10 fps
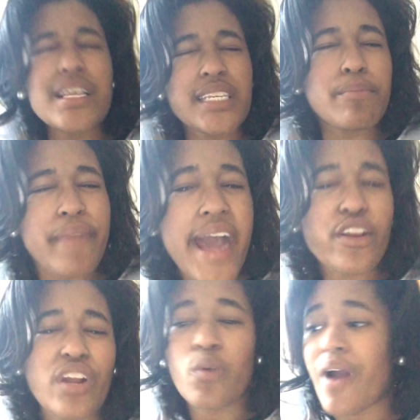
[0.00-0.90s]
does it
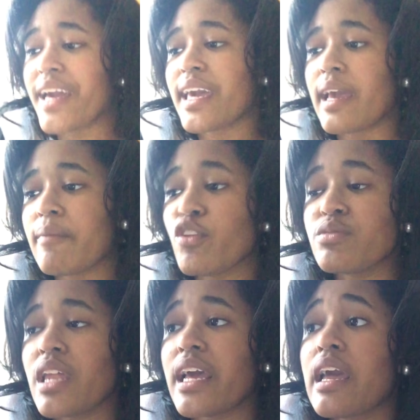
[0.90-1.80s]
matter? Why can't you
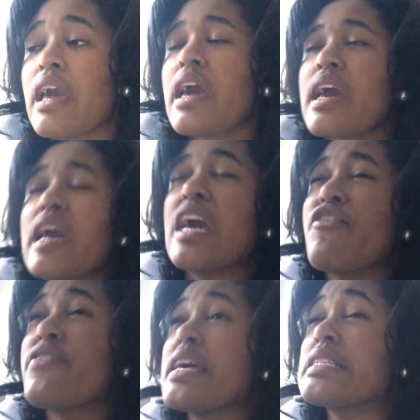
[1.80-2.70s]
know
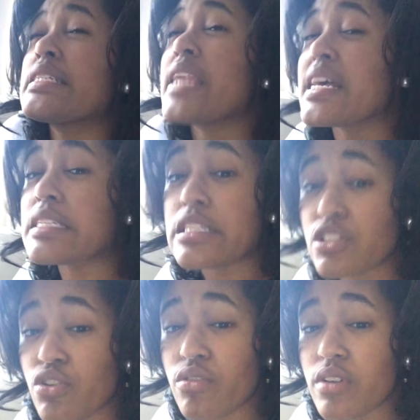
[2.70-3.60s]
if it's
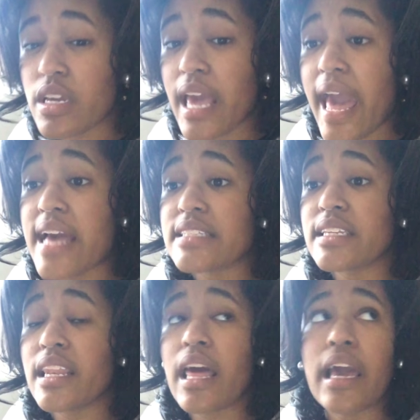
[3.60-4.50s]
necessary, as
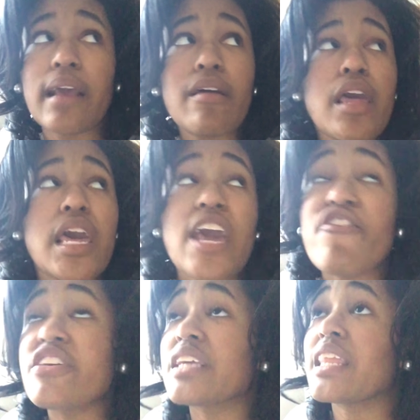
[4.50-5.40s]
in
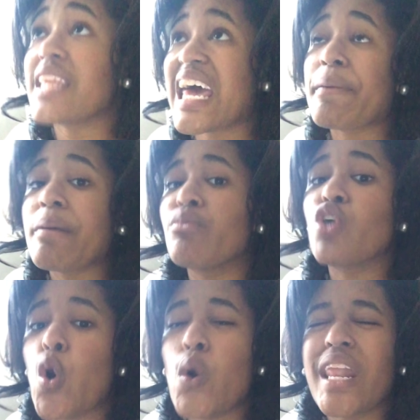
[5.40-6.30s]
if it's a lot of people
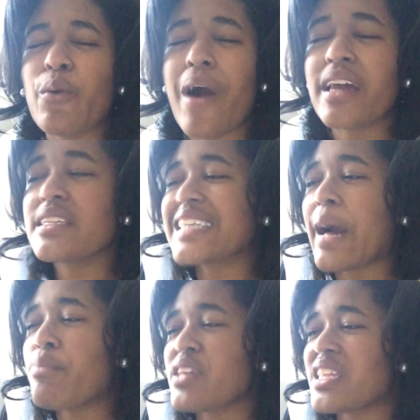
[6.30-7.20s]
going, why does
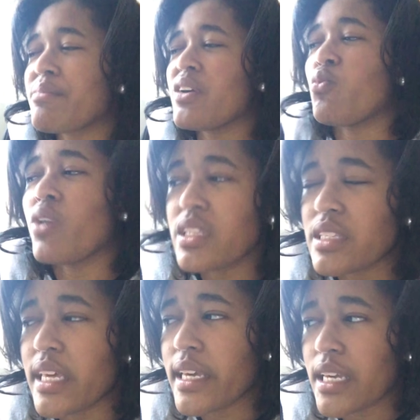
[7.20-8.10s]
couples have to be in one
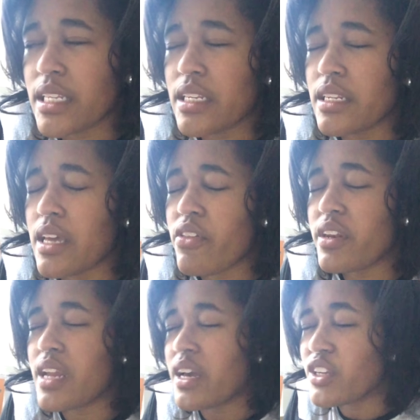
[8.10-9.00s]
thing, and
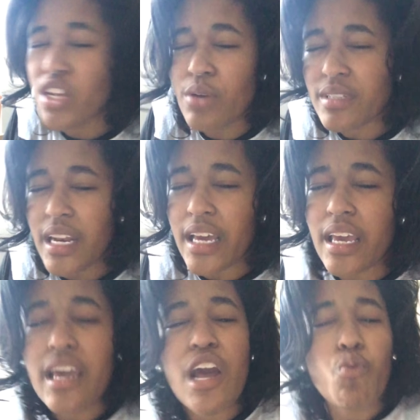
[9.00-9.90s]
then you know what I'm saying,
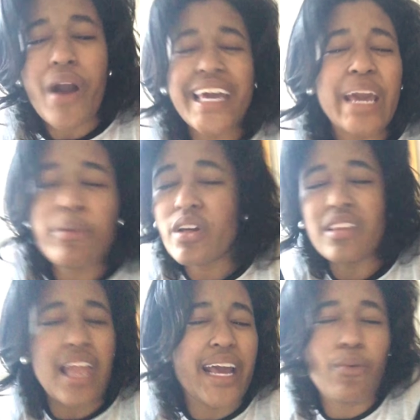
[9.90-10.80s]
why can't we
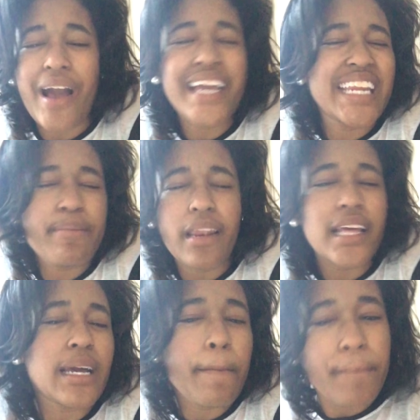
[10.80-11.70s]
why can't it be
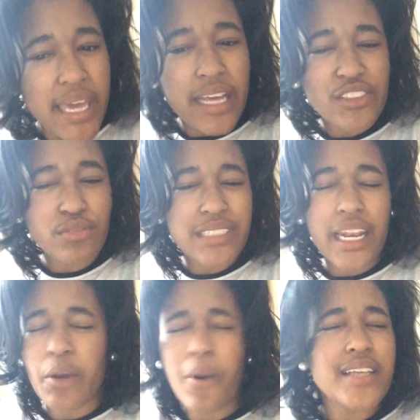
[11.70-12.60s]
a mix? You know what I'm
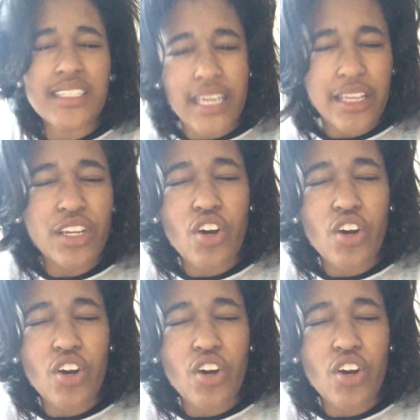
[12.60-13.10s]
saying? Why is it